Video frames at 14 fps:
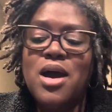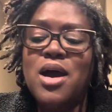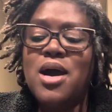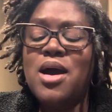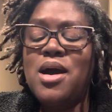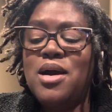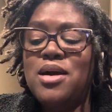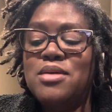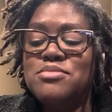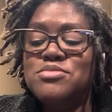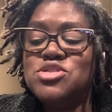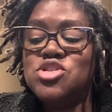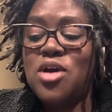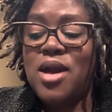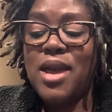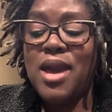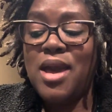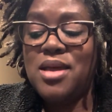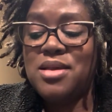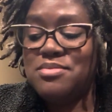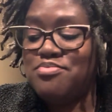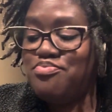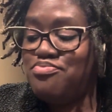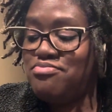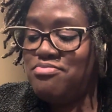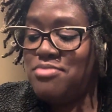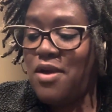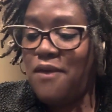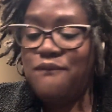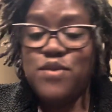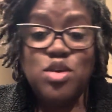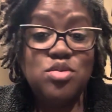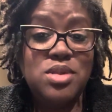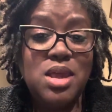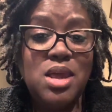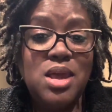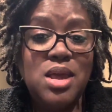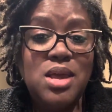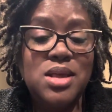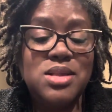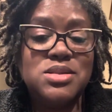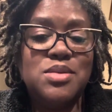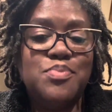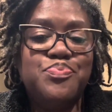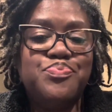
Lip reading: So I got a few things.